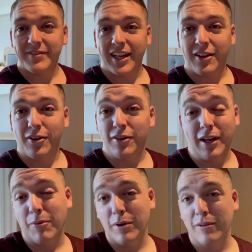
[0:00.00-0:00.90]
I, I
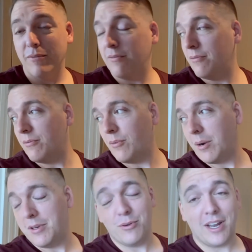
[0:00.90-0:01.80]
wouldn't want
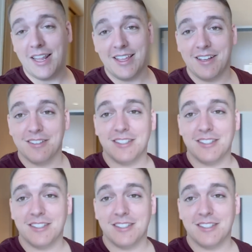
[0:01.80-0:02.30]
to be doing anything else.